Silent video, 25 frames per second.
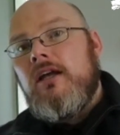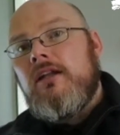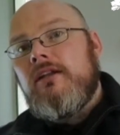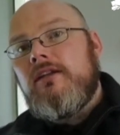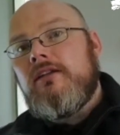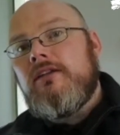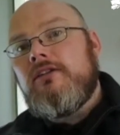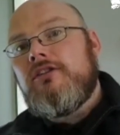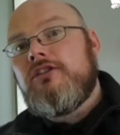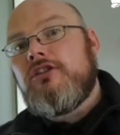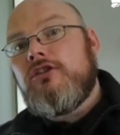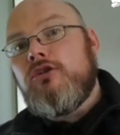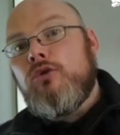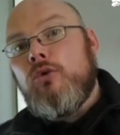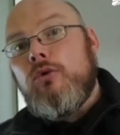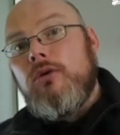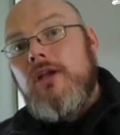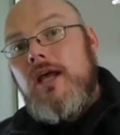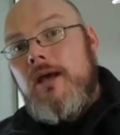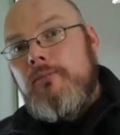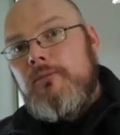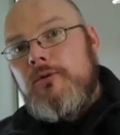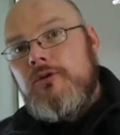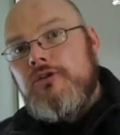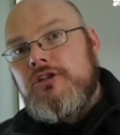the Snow
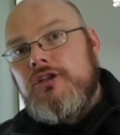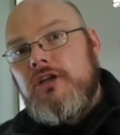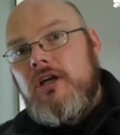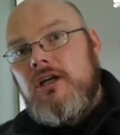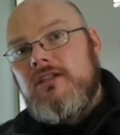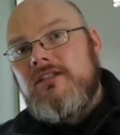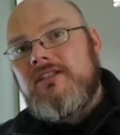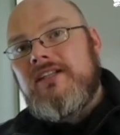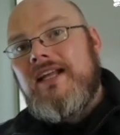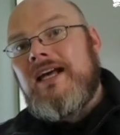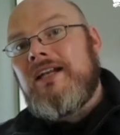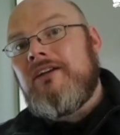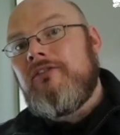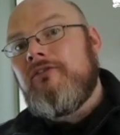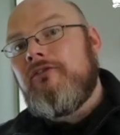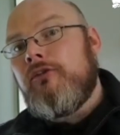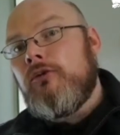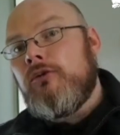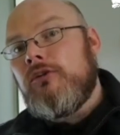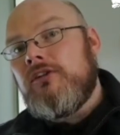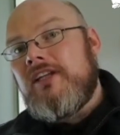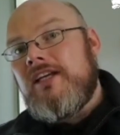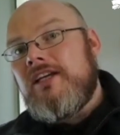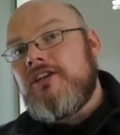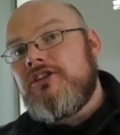Leopard Trust and
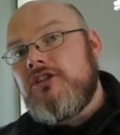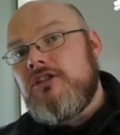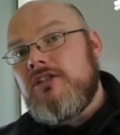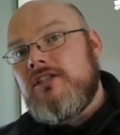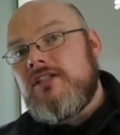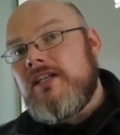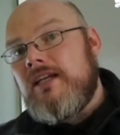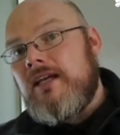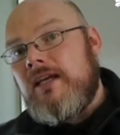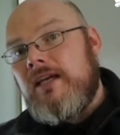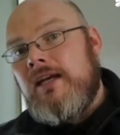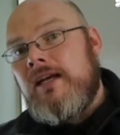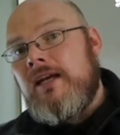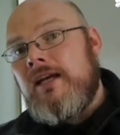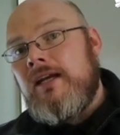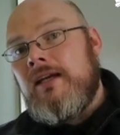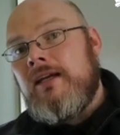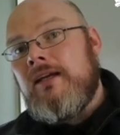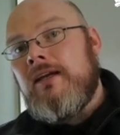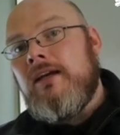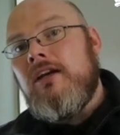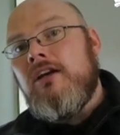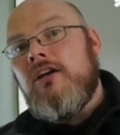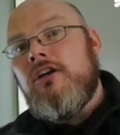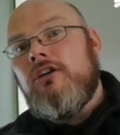Fondation
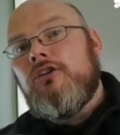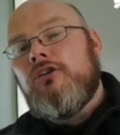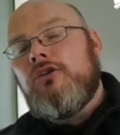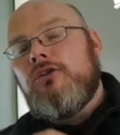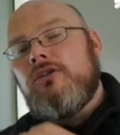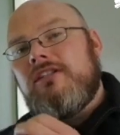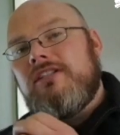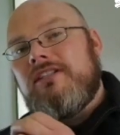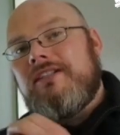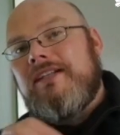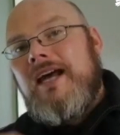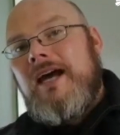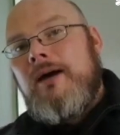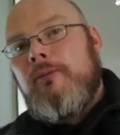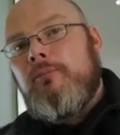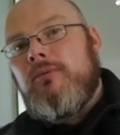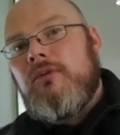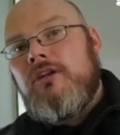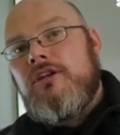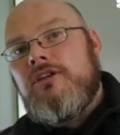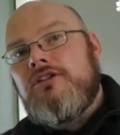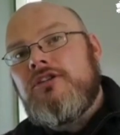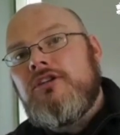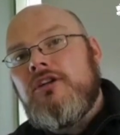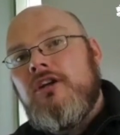Segre to
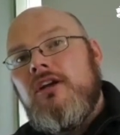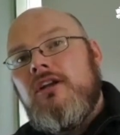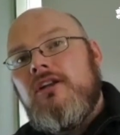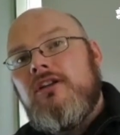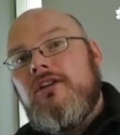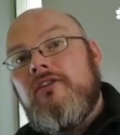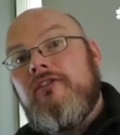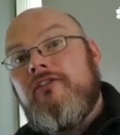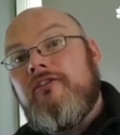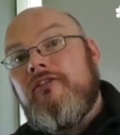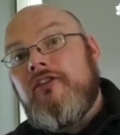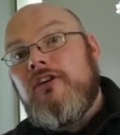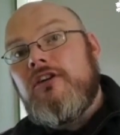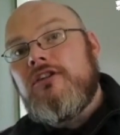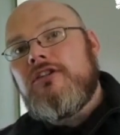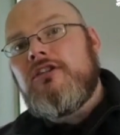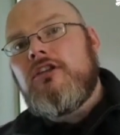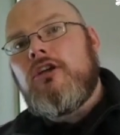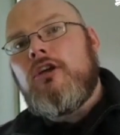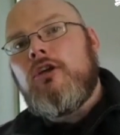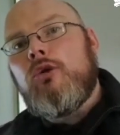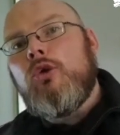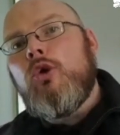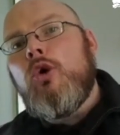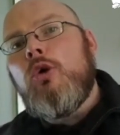establish the first
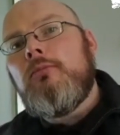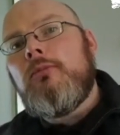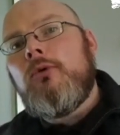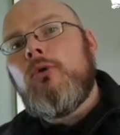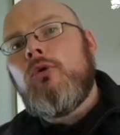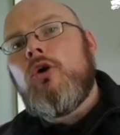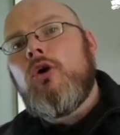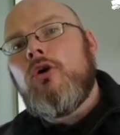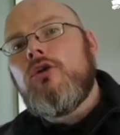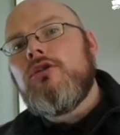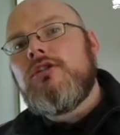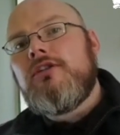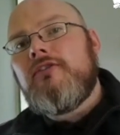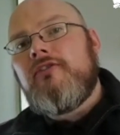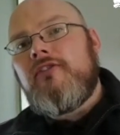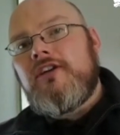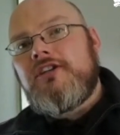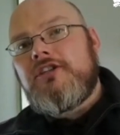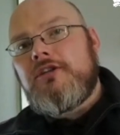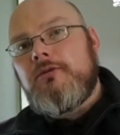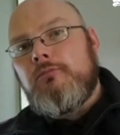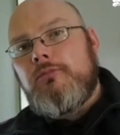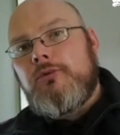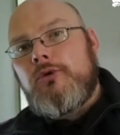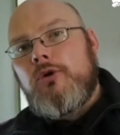global
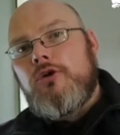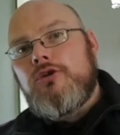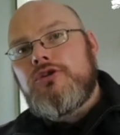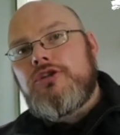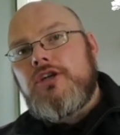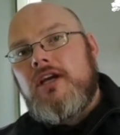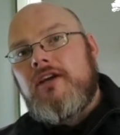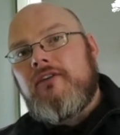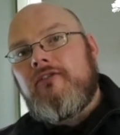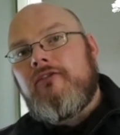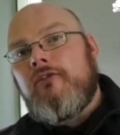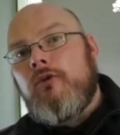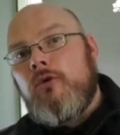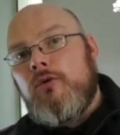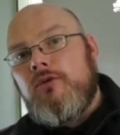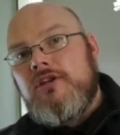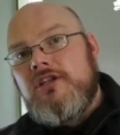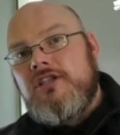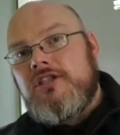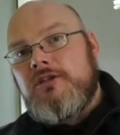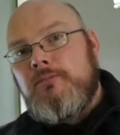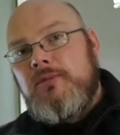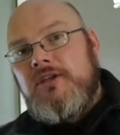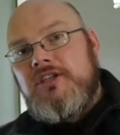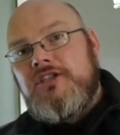conservation project for the
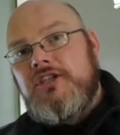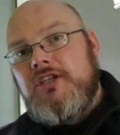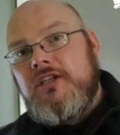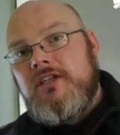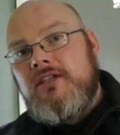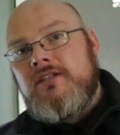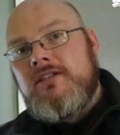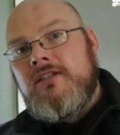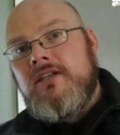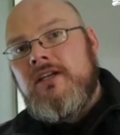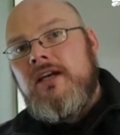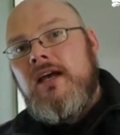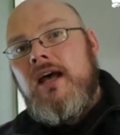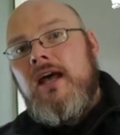species,